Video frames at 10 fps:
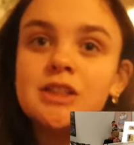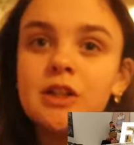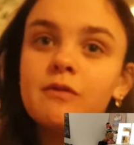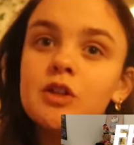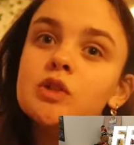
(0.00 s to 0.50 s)

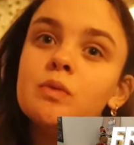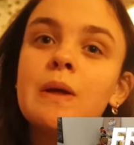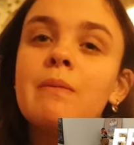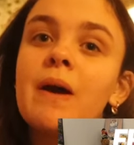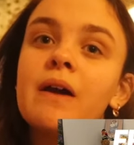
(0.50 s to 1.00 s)
It's the first
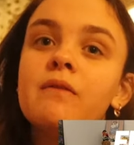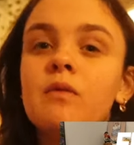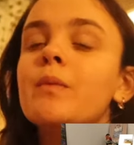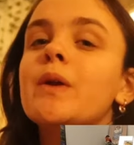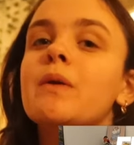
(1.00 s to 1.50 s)
week back
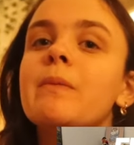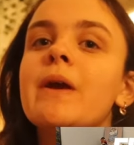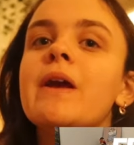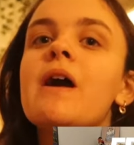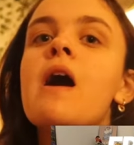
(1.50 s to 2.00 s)
from winter
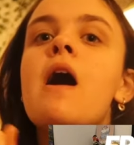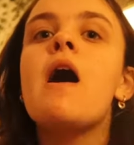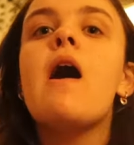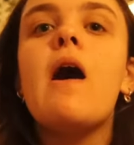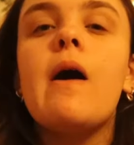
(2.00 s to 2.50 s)
break,
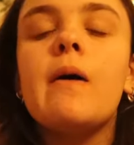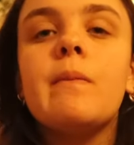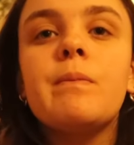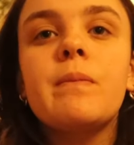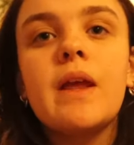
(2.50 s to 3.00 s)

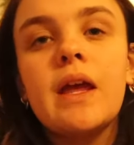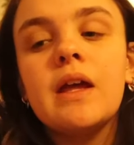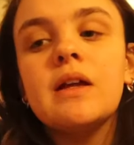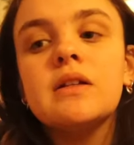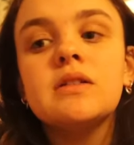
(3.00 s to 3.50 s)
um,
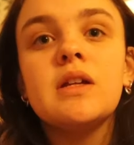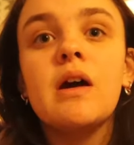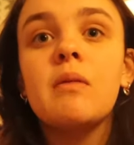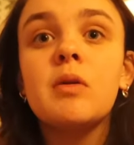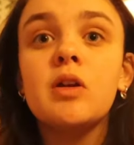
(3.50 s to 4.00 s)
and
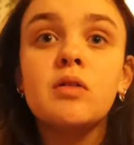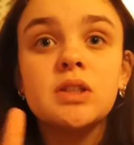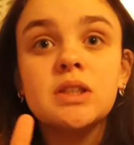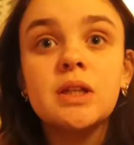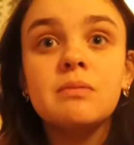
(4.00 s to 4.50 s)
now I'm gonna go
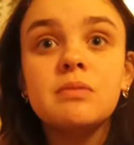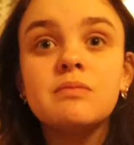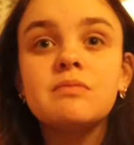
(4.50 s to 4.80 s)
to sleep.